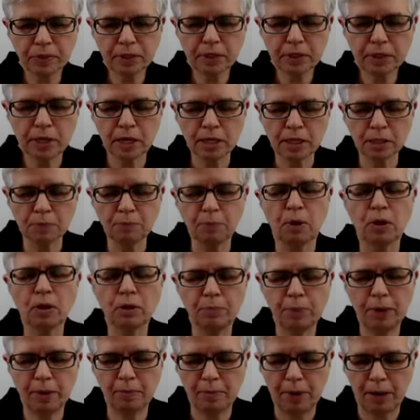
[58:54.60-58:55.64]
it's a
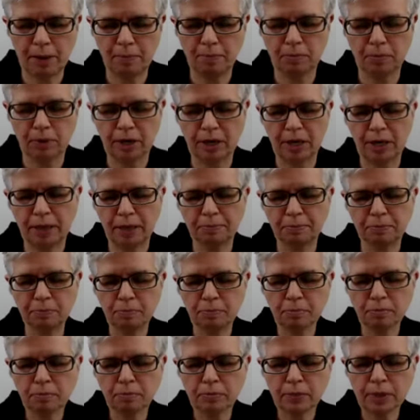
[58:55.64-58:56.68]
polymer membrane.
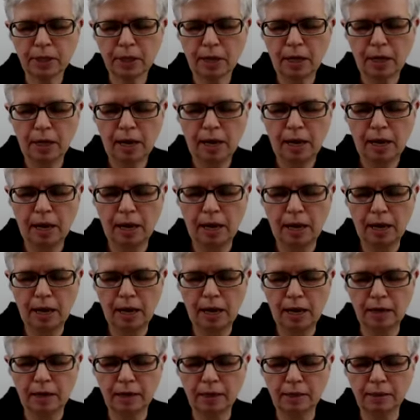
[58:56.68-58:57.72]

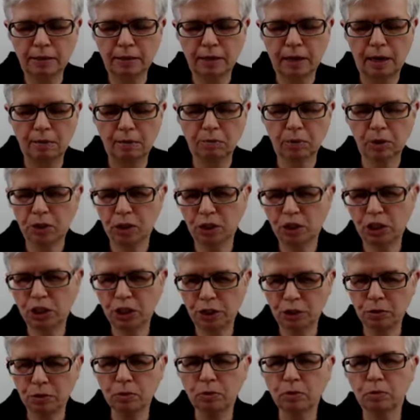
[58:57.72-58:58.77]
And I would
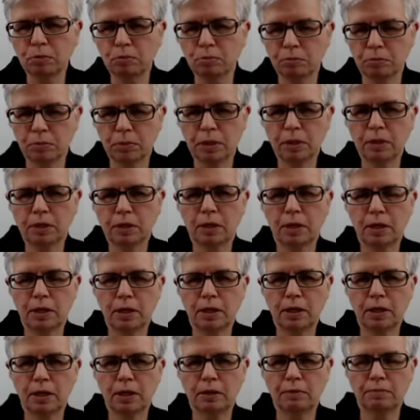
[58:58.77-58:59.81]
assume
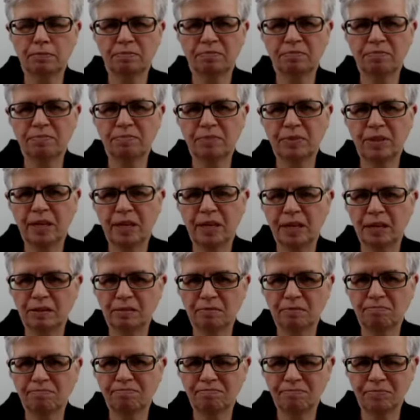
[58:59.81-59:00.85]
um, that
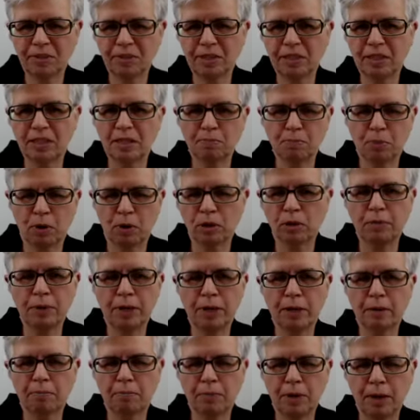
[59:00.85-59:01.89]
this
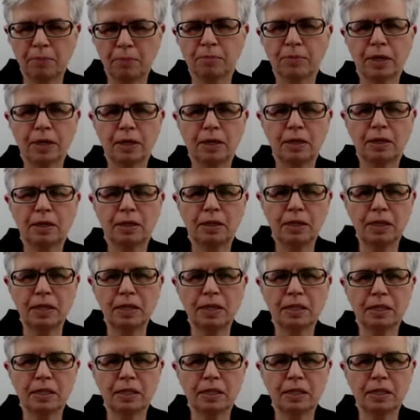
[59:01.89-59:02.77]
polymer membrane is